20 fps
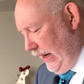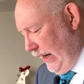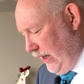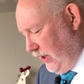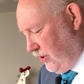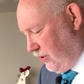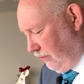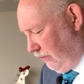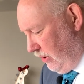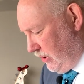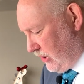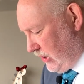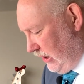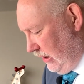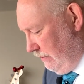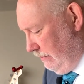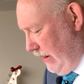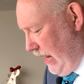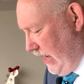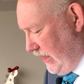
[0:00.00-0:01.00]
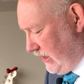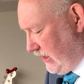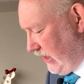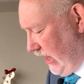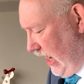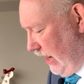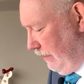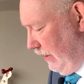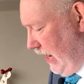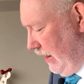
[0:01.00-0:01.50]
in Jerusalem and
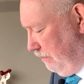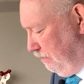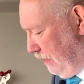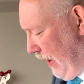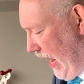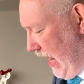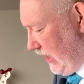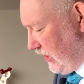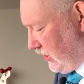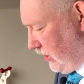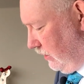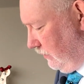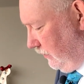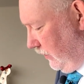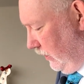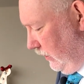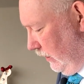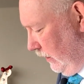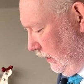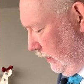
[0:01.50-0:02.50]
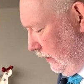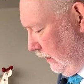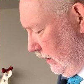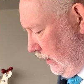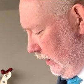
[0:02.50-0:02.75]
celebrate Passover,